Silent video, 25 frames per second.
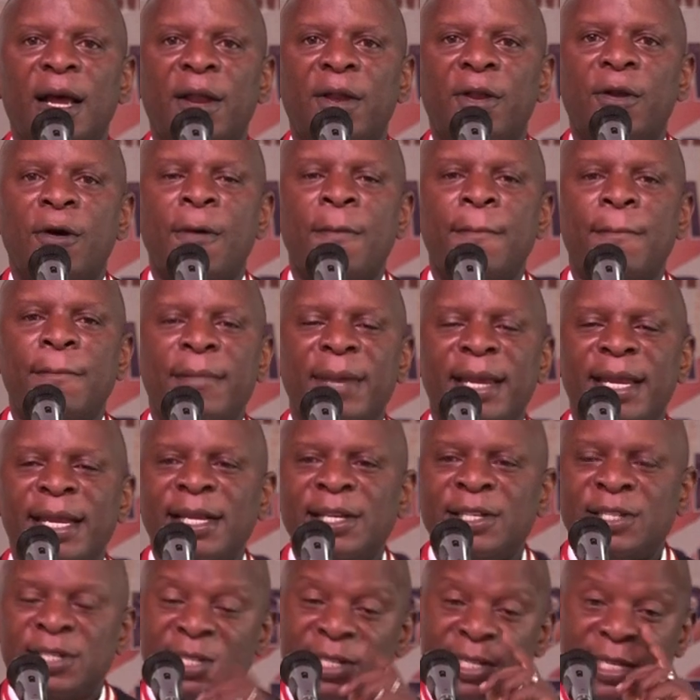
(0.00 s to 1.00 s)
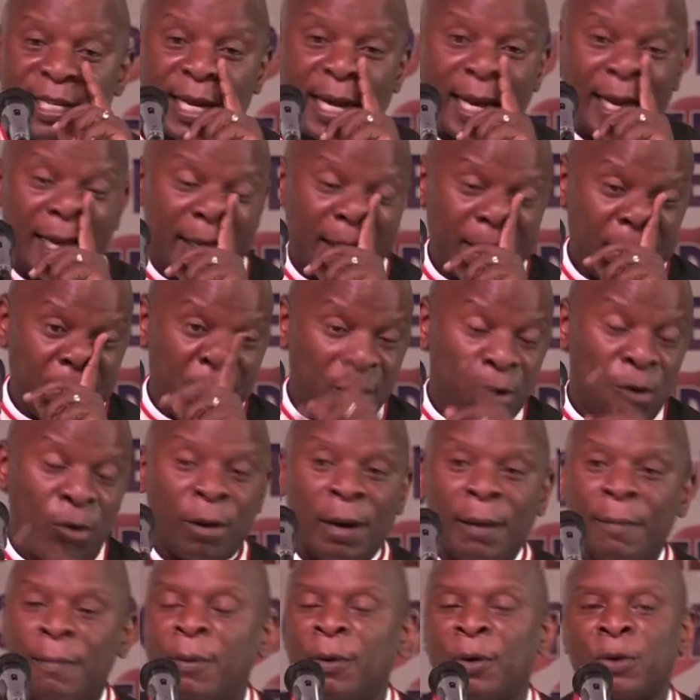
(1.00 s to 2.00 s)
No minister,
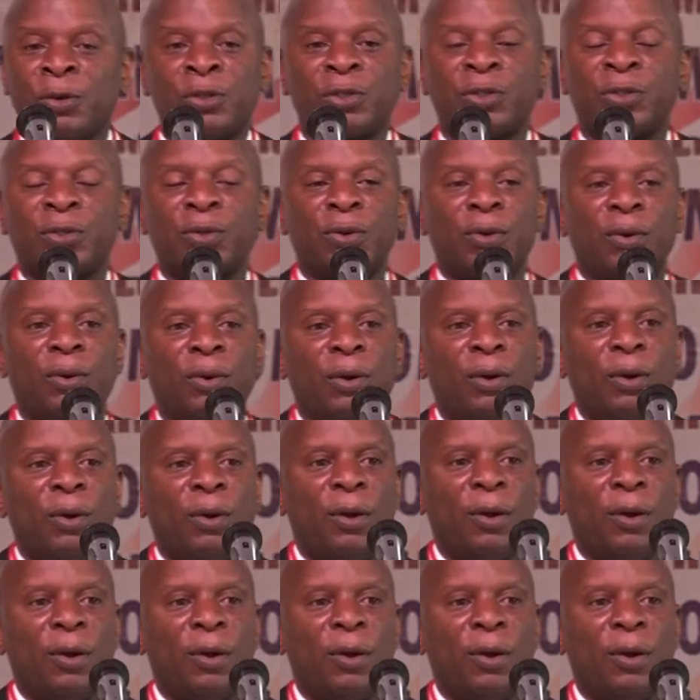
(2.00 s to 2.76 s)
no apostle,